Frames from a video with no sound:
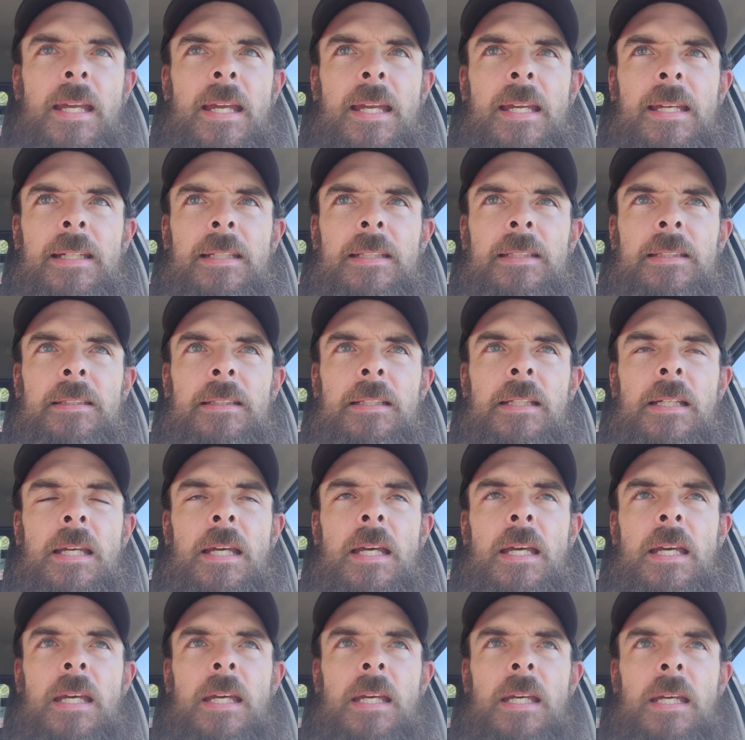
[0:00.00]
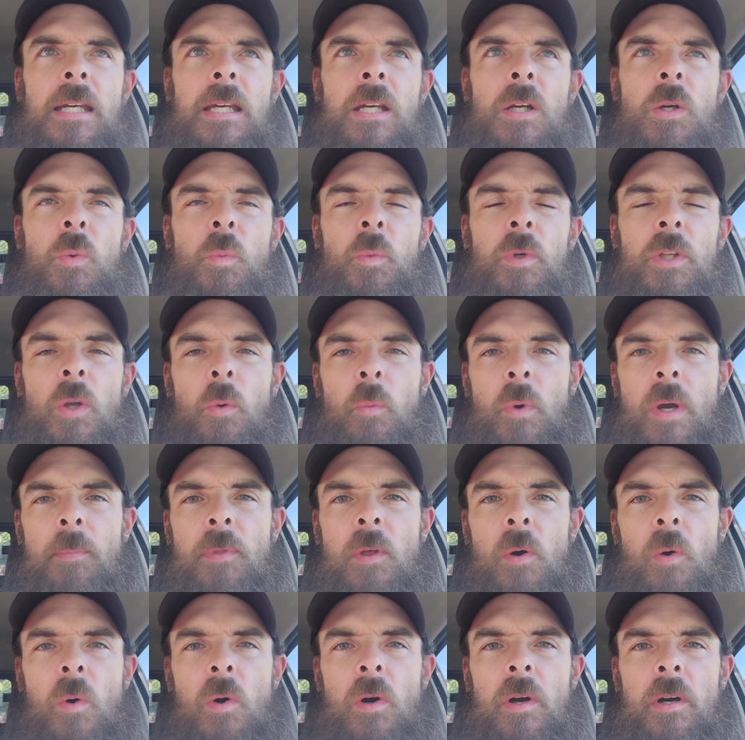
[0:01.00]
And when you
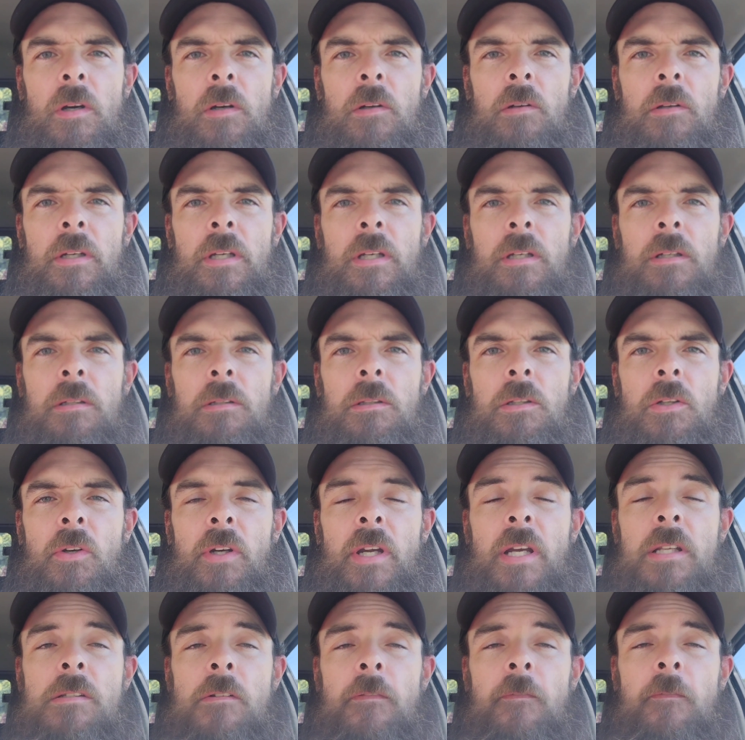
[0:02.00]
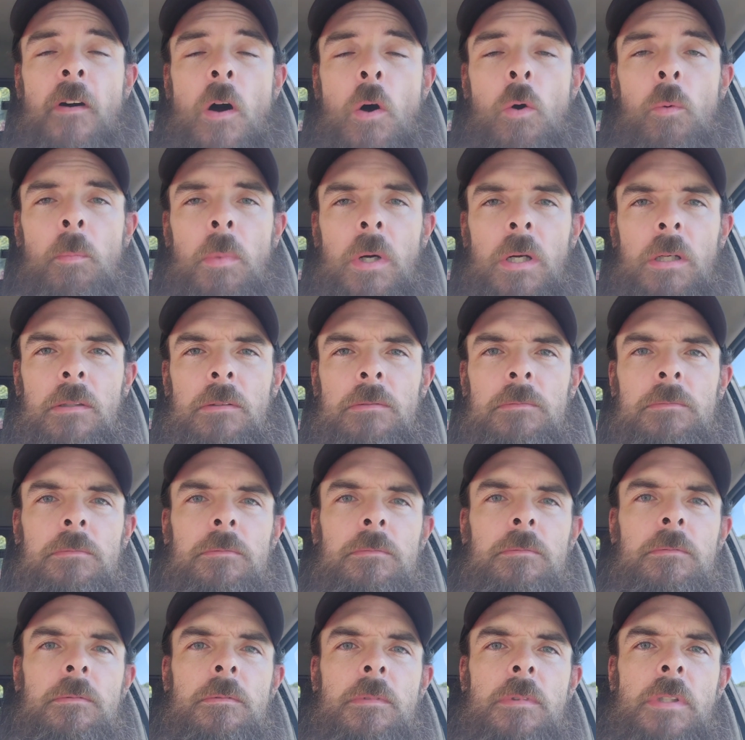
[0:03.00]
whip the oil, it creates a foam.
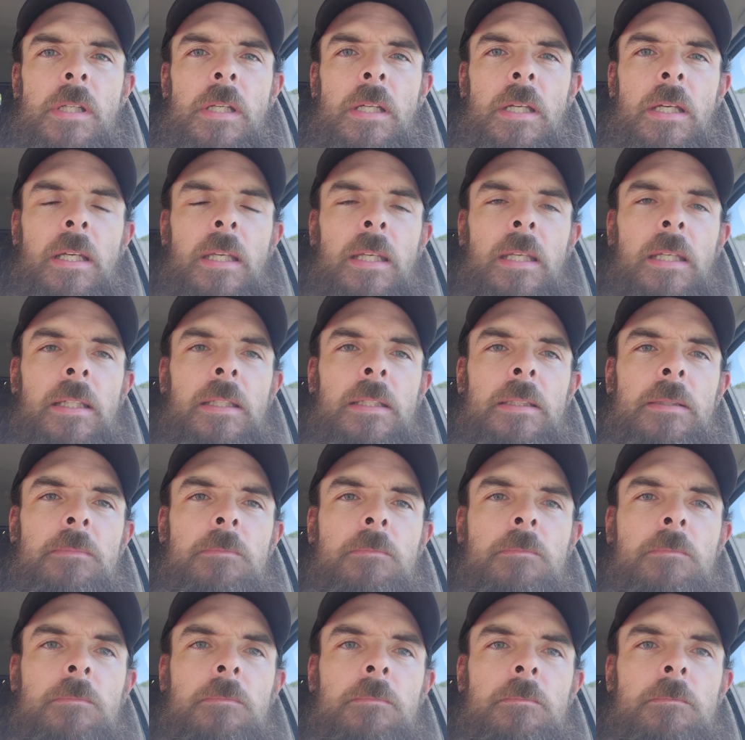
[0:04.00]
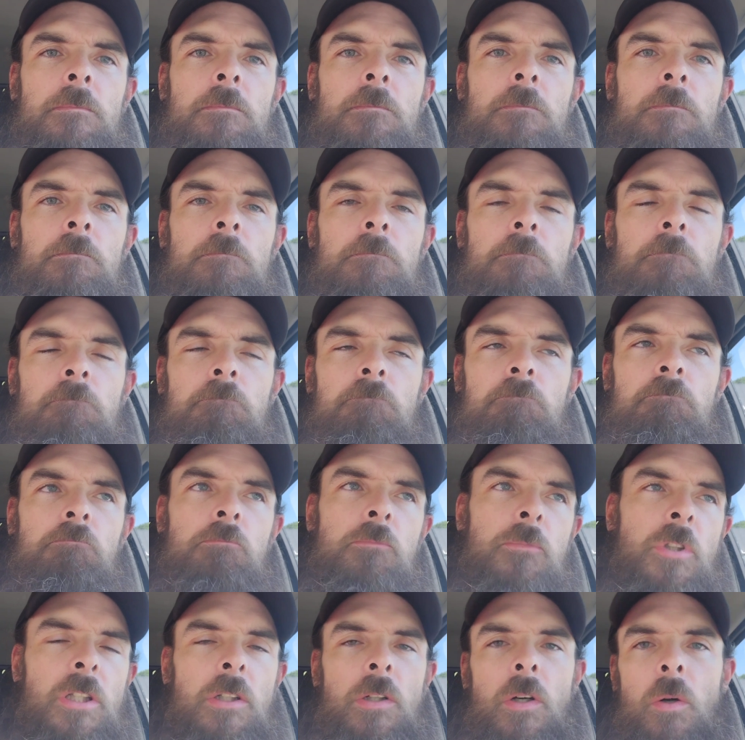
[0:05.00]
And
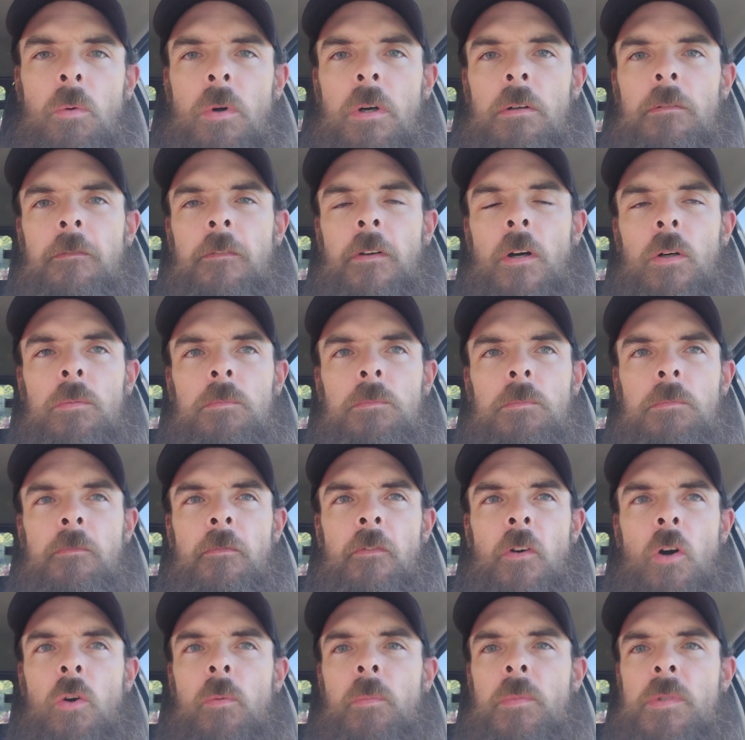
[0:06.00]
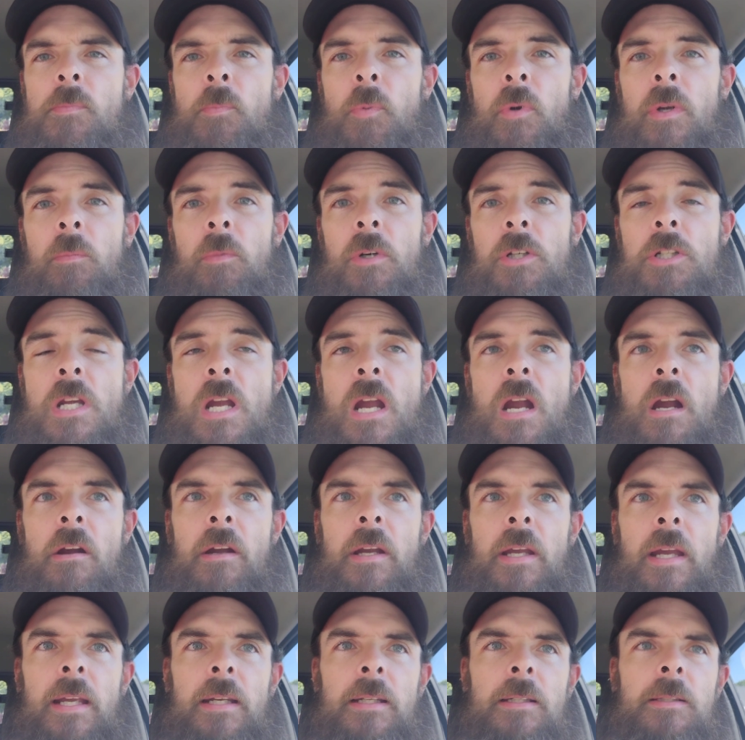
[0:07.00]
you don't want foam. Foam is pretty much
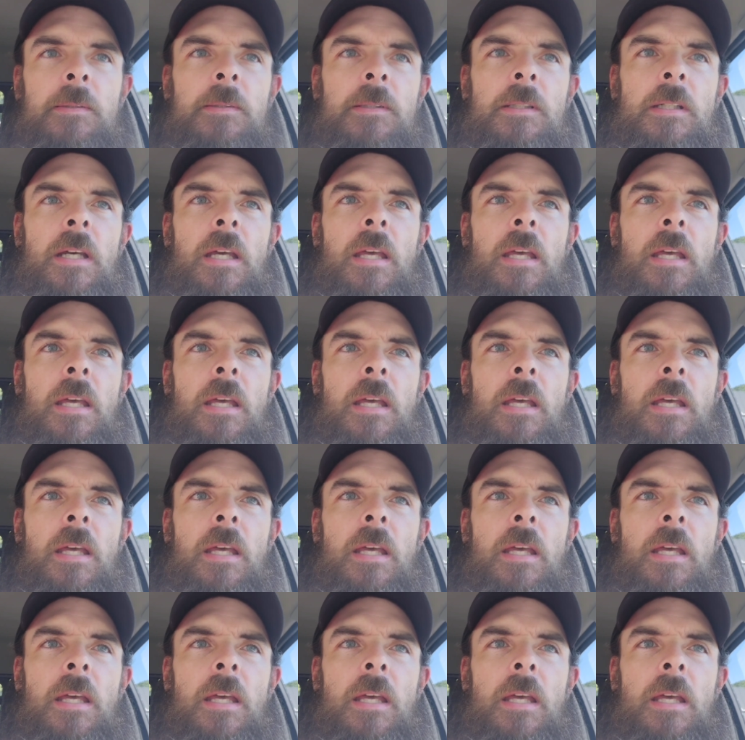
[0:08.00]
aerated.